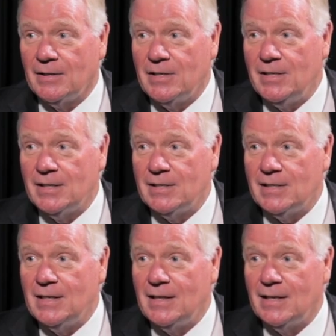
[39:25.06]
because he can
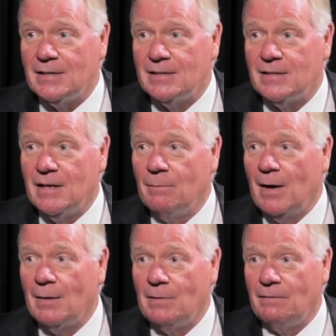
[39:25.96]
see things that
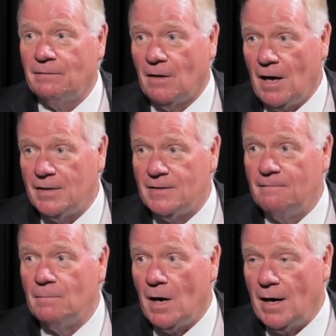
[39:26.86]
might be flaws
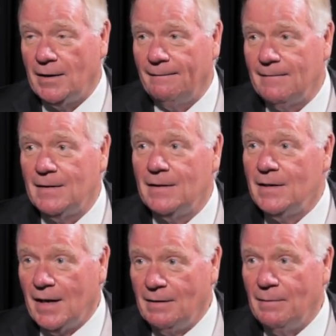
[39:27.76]
of mine,
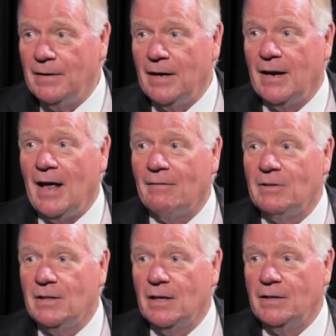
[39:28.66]
and, and, and
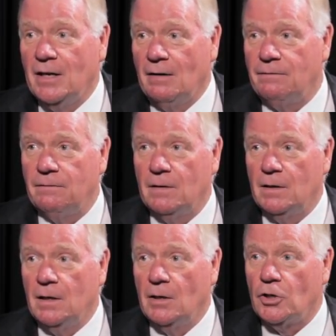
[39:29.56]
having enough
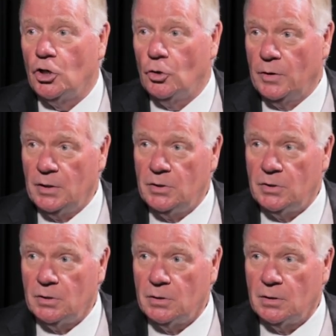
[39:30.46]

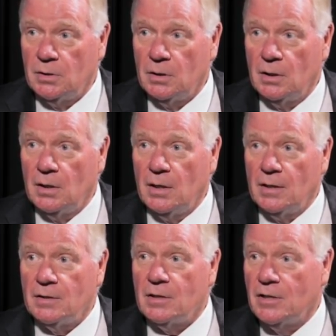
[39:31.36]
courage,
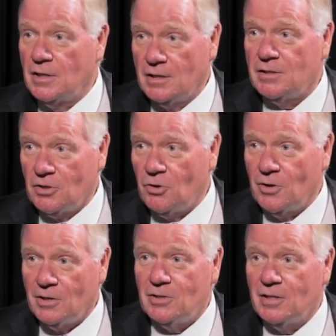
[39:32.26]
because it is
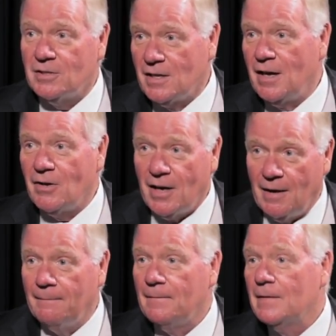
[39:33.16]
courage to say,
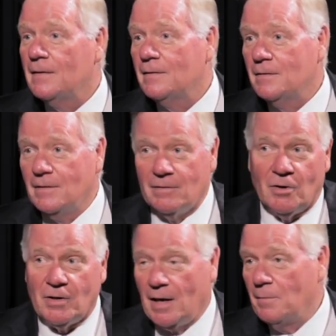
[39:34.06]
okay, you know, okay,